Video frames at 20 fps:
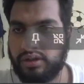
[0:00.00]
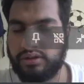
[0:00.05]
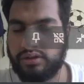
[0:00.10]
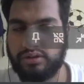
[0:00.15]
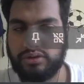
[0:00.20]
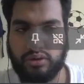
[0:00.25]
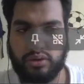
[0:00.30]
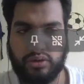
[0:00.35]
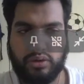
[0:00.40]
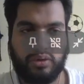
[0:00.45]

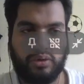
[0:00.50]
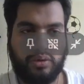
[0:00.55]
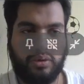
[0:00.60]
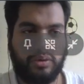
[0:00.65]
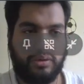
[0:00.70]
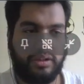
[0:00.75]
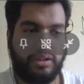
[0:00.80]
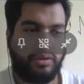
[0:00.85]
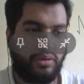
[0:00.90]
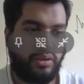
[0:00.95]
So
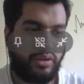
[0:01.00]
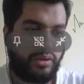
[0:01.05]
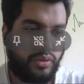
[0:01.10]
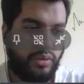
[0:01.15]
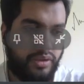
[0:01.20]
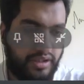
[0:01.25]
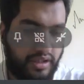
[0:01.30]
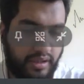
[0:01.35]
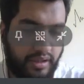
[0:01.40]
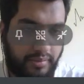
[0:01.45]
this was
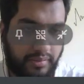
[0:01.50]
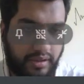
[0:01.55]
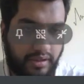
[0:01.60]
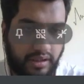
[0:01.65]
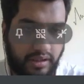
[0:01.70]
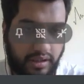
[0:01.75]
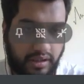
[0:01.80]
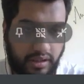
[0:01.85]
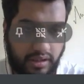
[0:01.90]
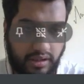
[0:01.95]
question number
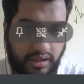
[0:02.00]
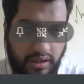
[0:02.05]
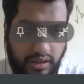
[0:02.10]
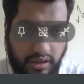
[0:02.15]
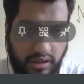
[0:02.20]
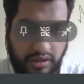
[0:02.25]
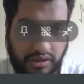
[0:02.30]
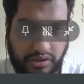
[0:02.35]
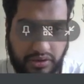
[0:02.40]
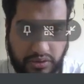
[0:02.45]

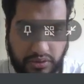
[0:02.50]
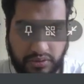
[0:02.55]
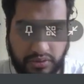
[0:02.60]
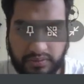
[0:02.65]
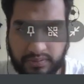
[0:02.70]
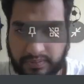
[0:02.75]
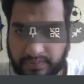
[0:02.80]
2.